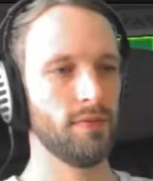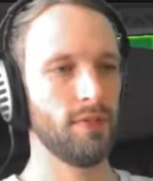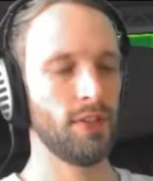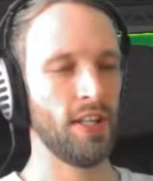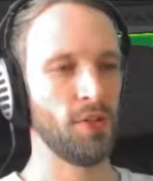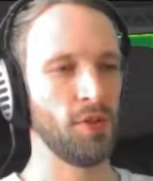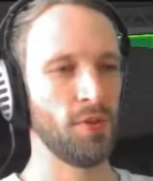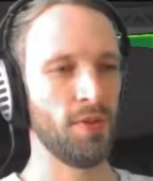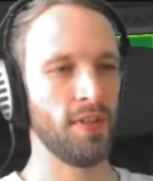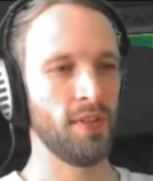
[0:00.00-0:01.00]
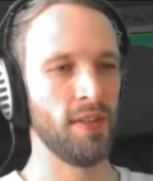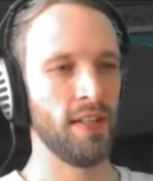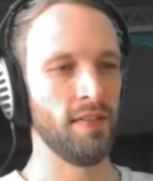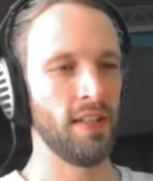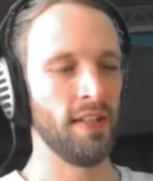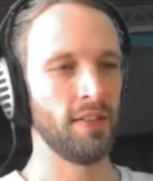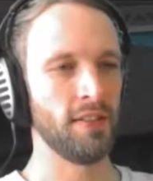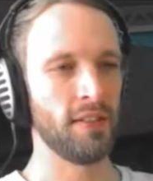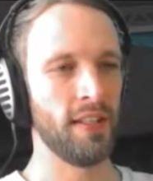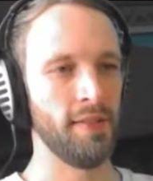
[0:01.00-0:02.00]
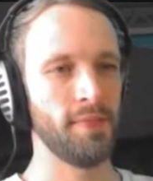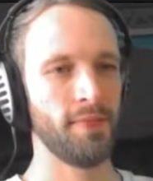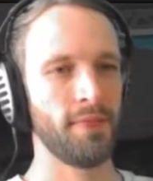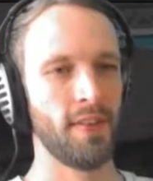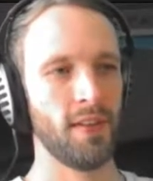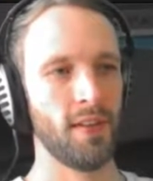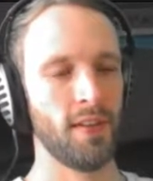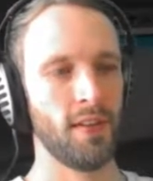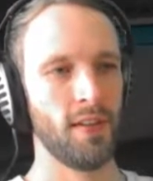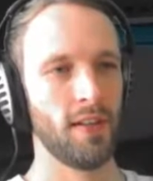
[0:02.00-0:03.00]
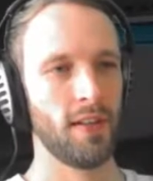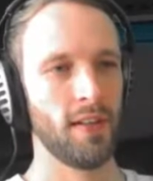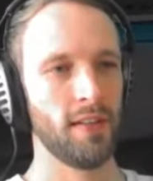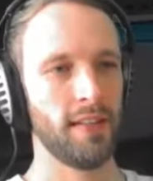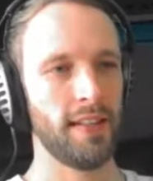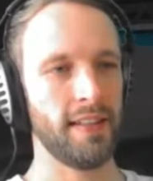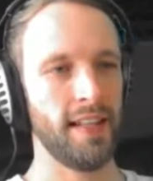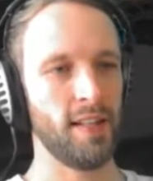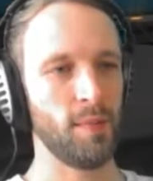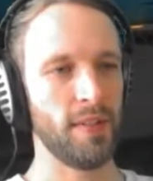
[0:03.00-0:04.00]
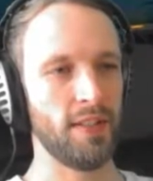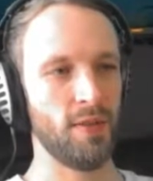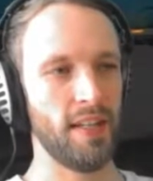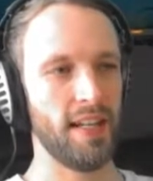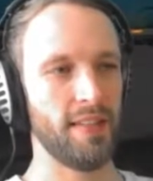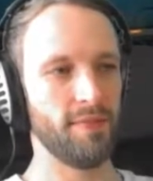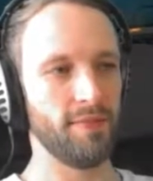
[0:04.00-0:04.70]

So that shows you the grid of the level. Okay. Take the helm. Let's do that.